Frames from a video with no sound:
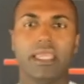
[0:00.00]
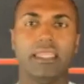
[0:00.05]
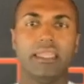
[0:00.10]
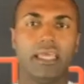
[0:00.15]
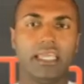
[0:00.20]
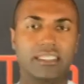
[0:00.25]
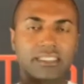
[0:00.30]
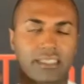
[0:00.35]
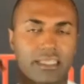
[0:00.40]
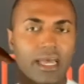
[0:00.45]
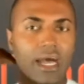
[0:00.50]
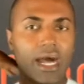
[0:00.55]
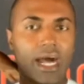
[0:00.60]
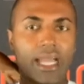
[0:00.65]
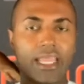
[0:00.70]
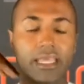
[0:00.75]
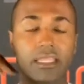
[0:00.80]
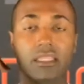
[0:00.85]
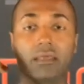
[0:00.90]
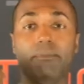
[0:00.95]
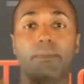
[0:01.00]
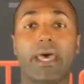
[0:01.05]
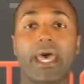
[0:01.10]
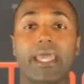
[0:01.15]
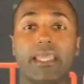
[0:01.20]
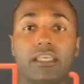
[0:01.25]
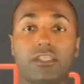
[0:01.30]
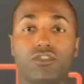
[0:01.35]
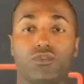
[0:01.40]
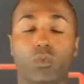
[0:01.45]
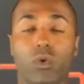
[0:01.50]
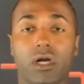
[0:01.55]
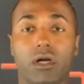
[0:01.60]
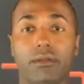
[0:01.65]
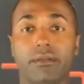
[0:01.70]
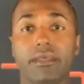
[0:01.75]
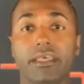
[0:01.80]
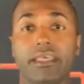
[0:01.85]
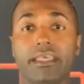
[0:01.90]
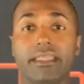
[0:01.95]
nice and high on the back as
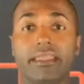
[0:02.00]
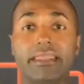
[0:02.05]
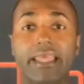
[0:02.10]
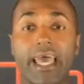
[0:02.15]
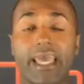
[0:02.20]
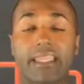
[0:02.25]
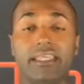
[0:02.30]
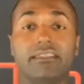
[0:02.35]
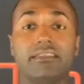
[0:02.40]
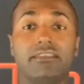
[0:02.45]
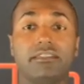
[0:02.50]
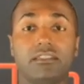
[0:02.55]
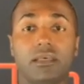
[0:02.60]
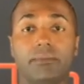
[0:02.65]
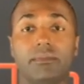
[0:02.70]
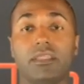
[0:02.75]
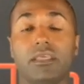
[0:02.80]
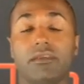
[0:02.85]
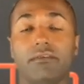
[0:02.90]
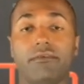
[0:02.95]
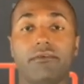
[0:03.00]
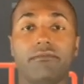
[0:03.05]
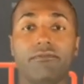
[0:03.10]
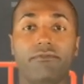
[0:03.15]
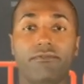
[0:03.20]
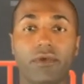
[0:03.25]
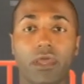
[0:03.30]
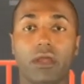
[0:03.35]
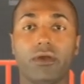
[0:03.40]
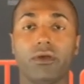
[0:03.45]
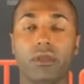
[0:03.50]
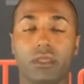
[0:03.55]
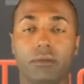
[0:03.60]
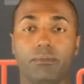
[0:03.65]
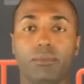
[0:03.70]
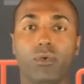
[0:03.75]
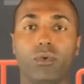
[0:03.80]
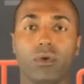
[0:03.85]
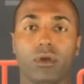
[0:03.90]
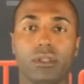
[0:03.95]
well. That is something very
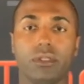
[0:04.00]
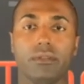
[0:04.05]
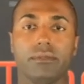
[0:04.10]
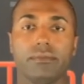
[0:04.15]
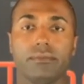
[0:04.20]
important.